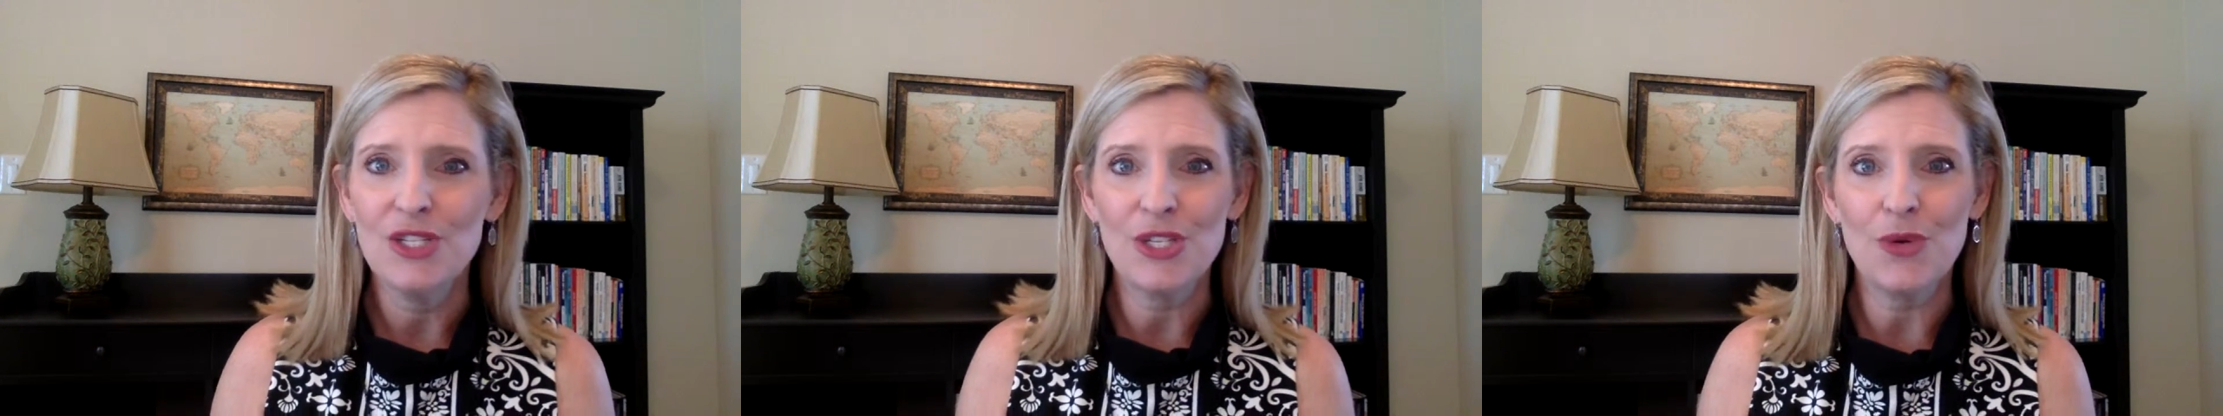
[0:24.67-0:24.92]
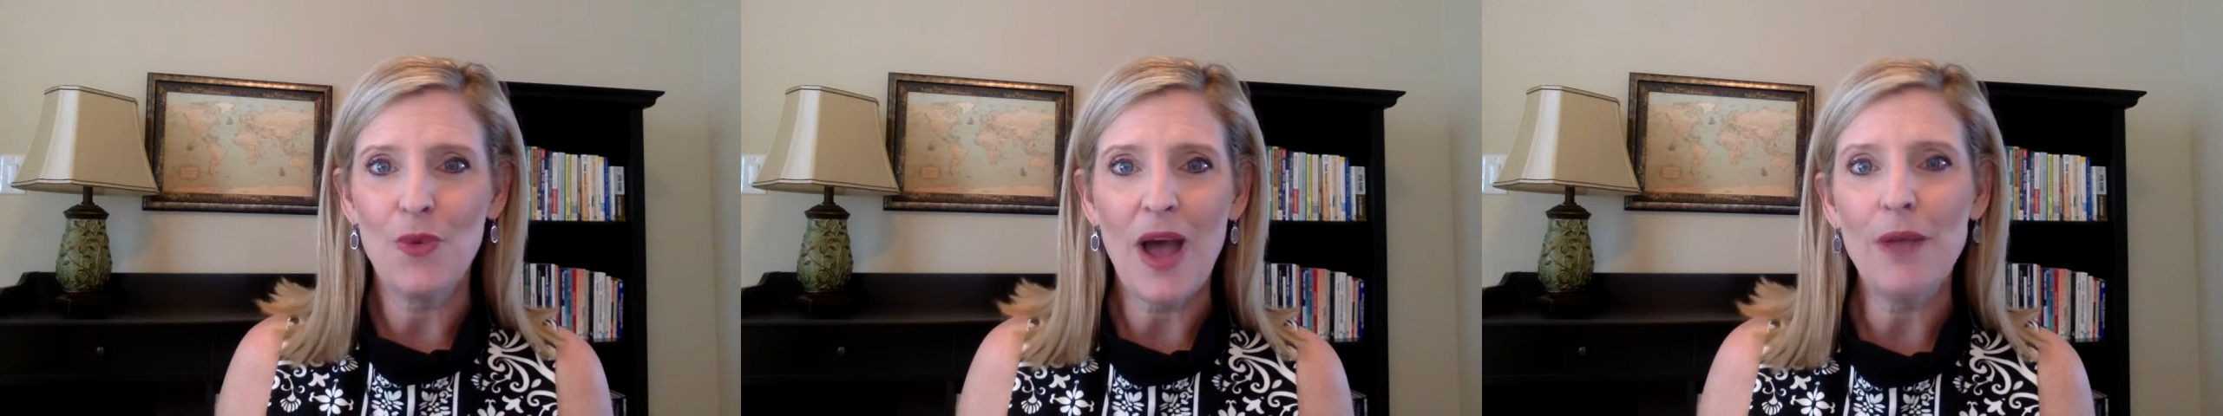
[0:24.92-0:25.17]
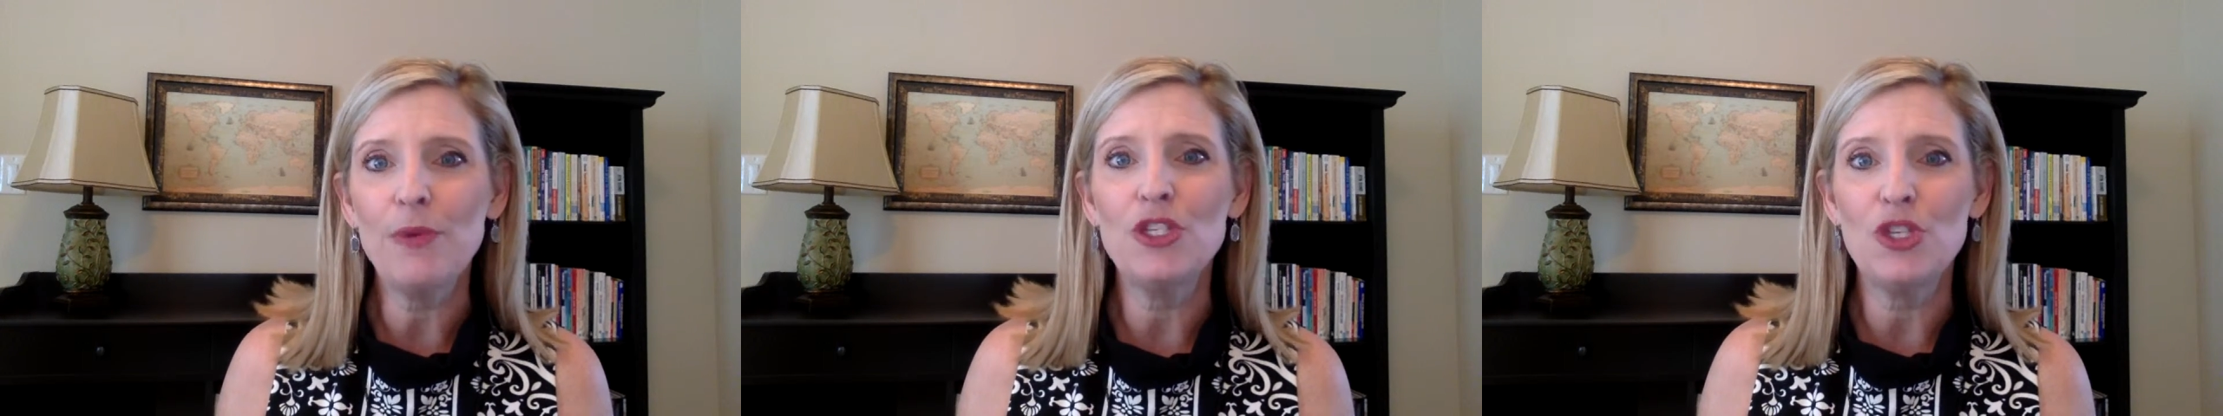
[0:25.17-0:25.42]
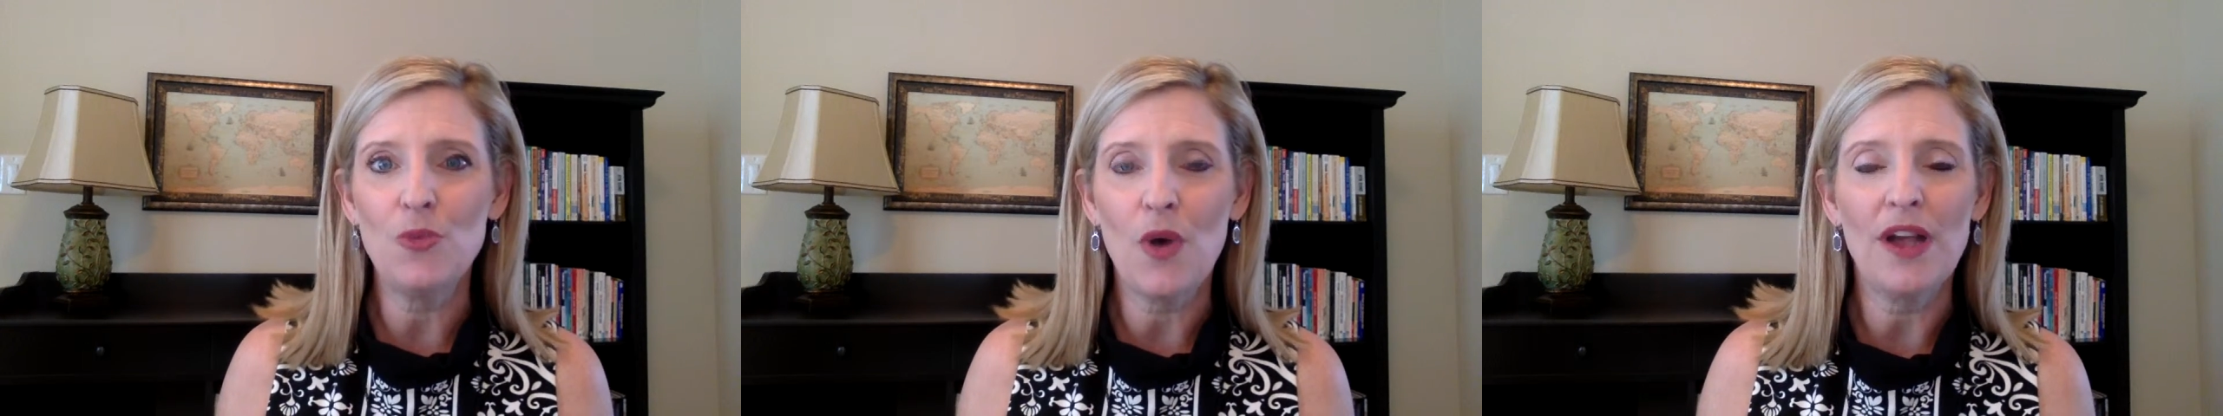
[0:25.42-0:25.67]
So, why
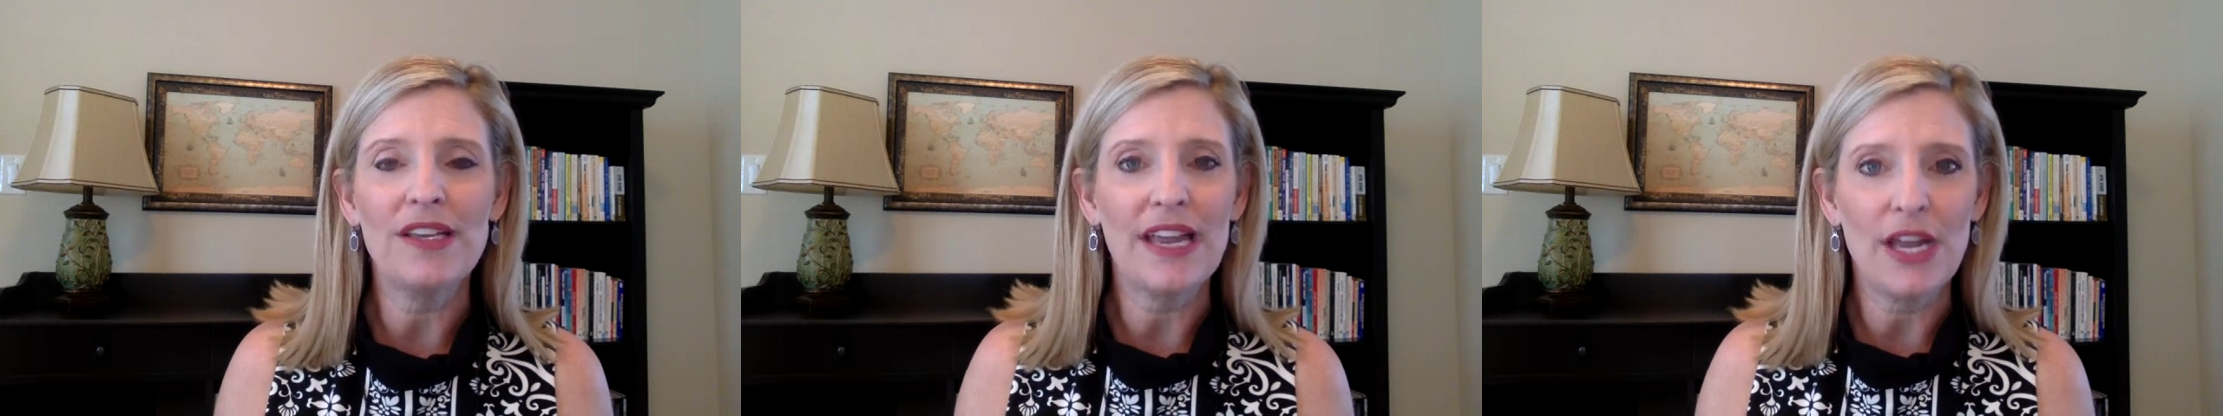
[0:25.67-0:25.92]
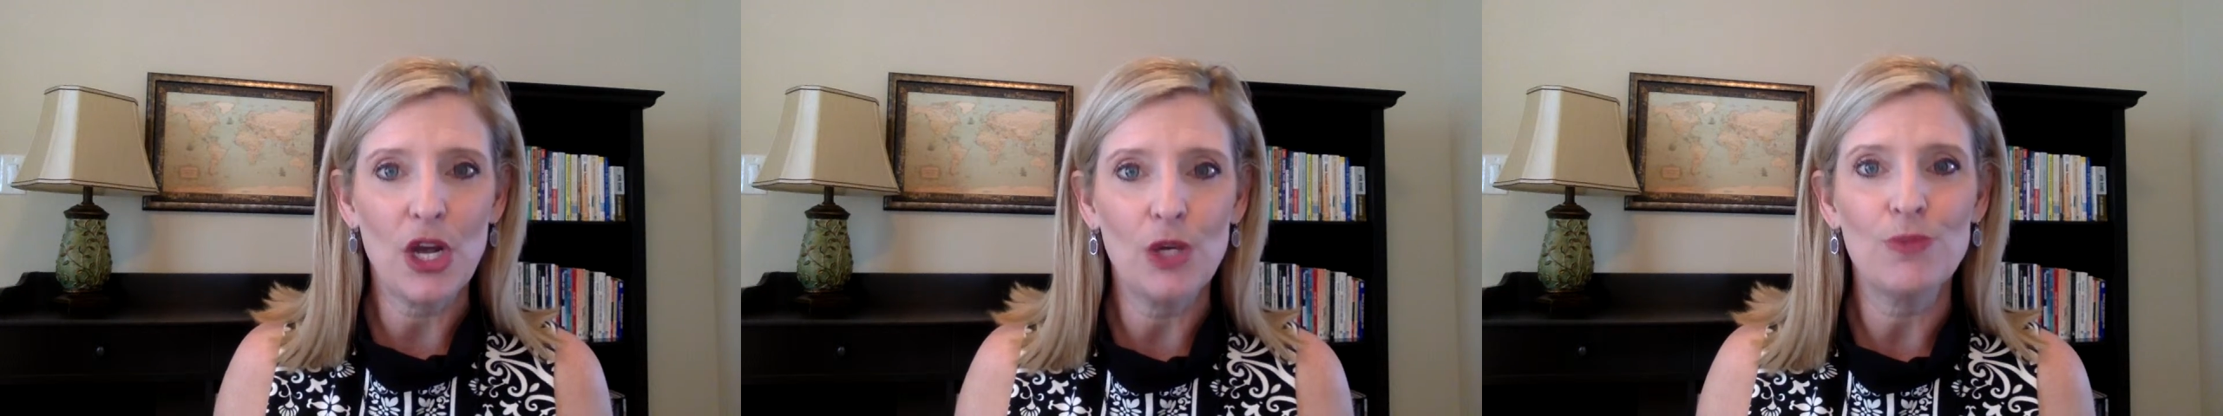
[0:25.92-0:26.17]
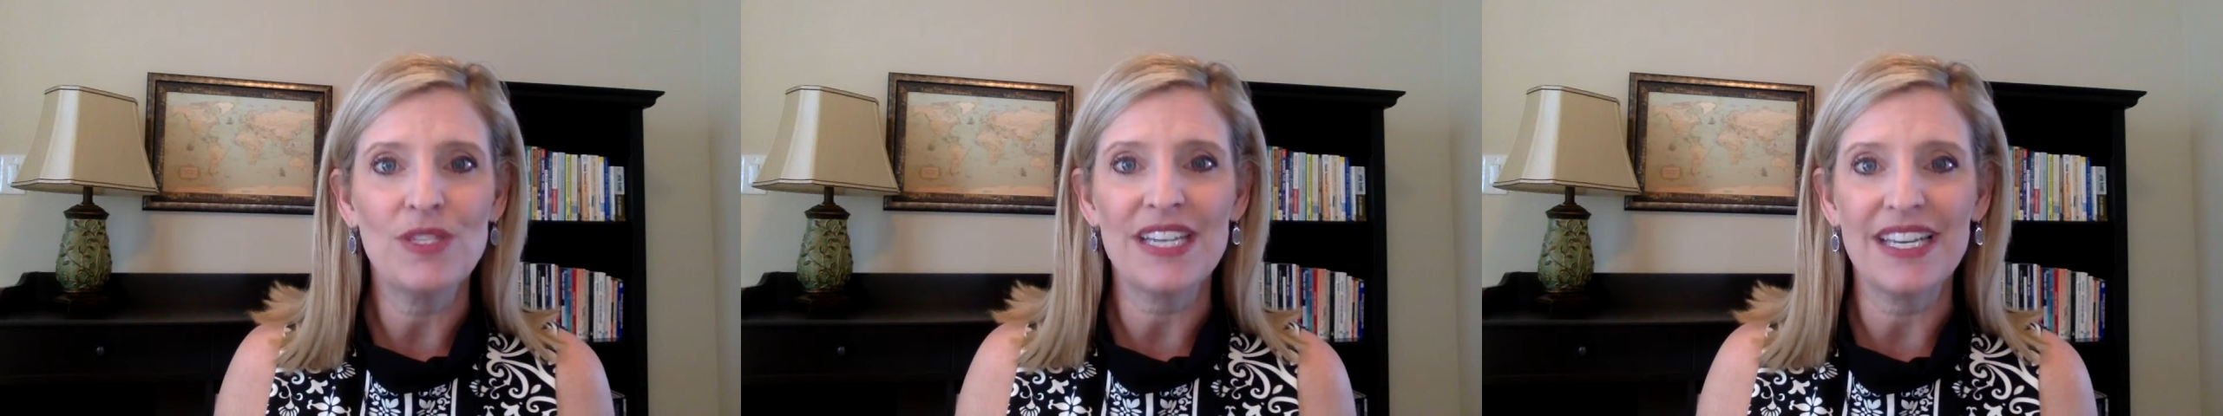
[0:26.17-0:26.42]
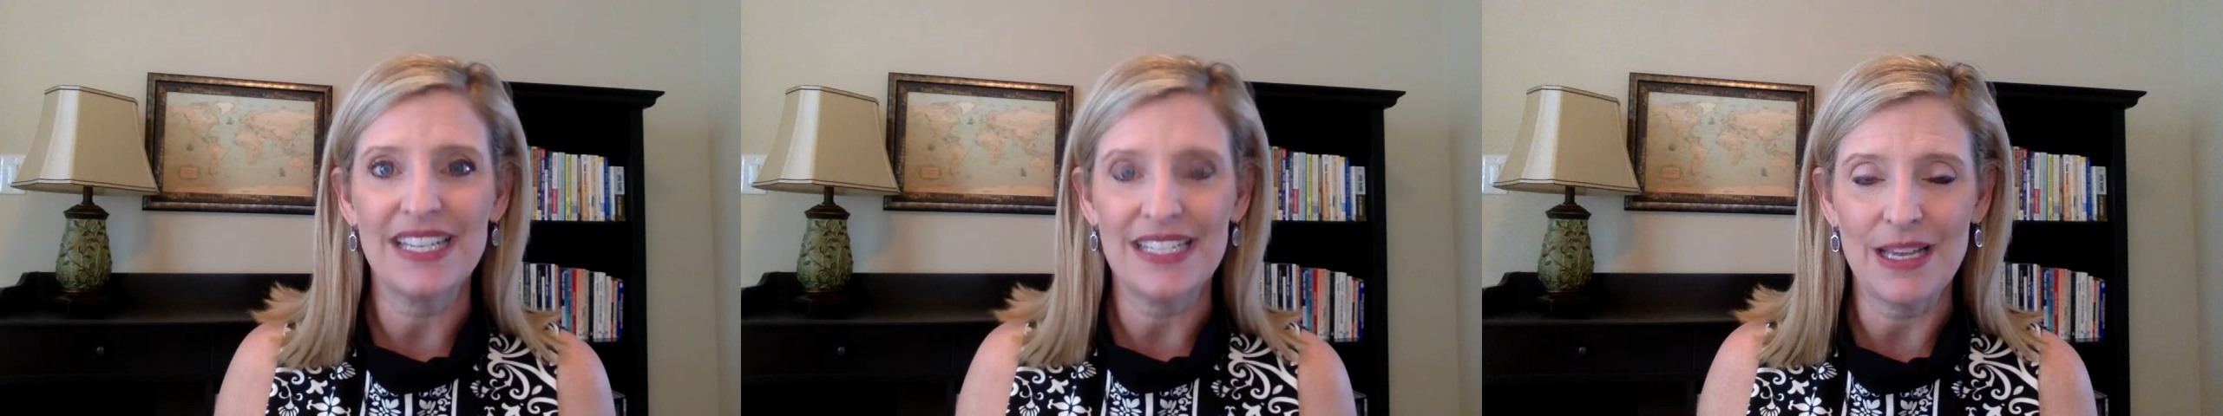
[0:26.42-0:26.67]
would you want a
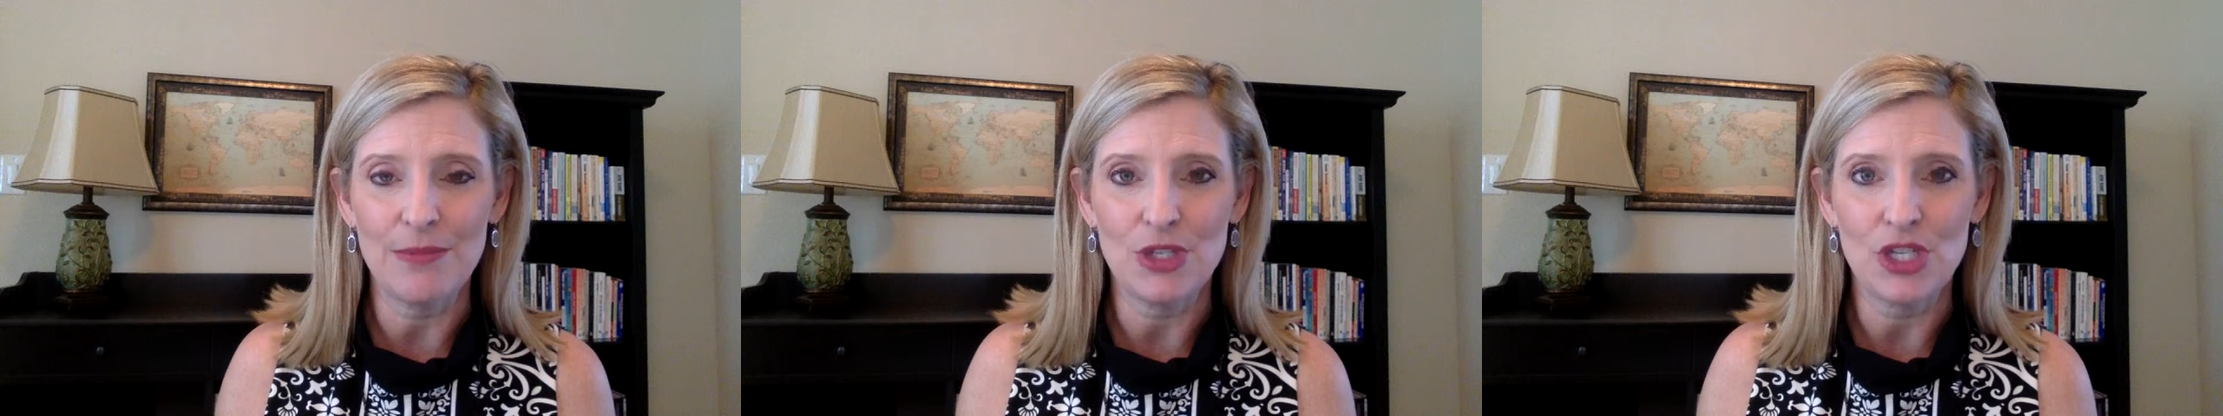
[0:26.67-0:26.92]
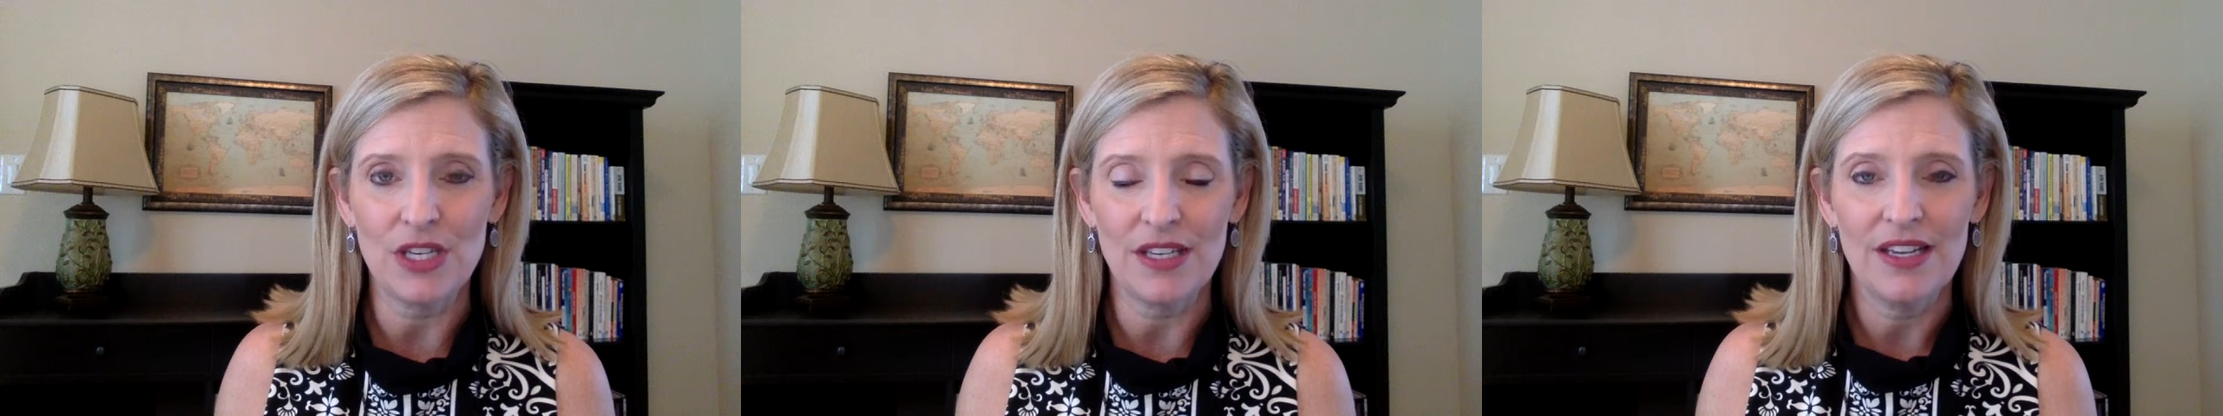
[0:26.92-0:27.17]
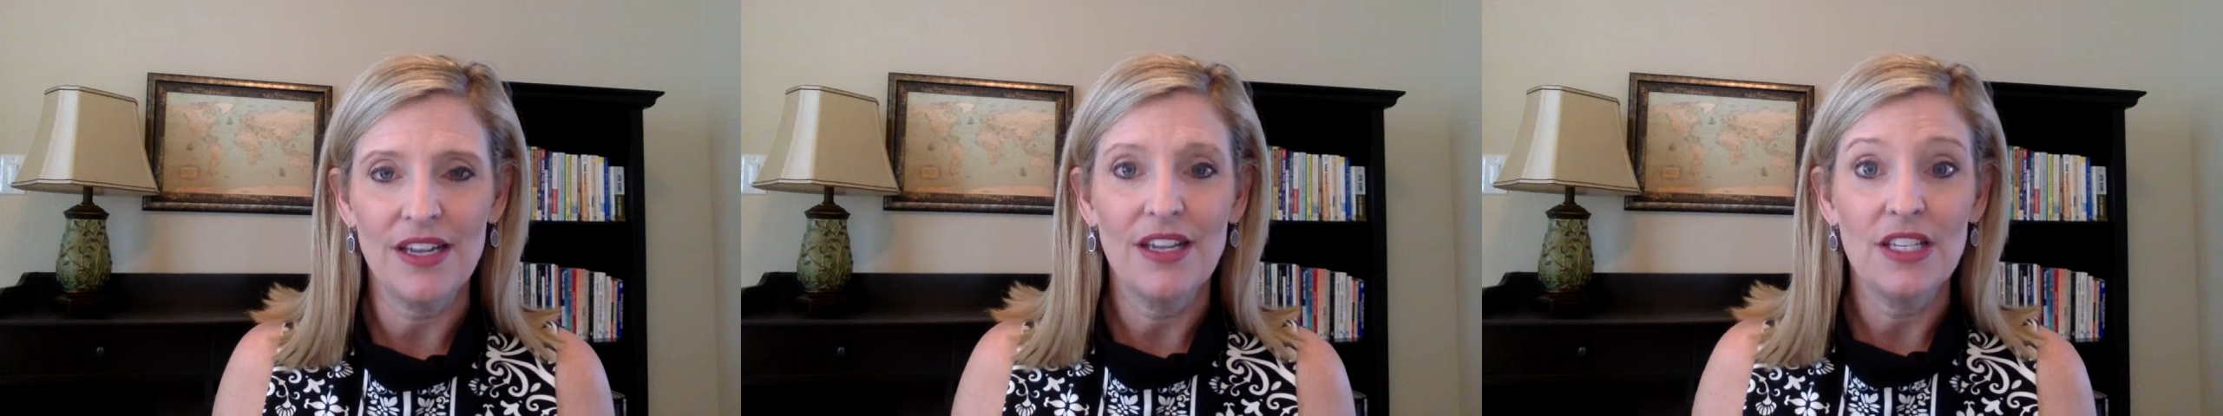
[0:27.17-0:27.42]
homestead exemption?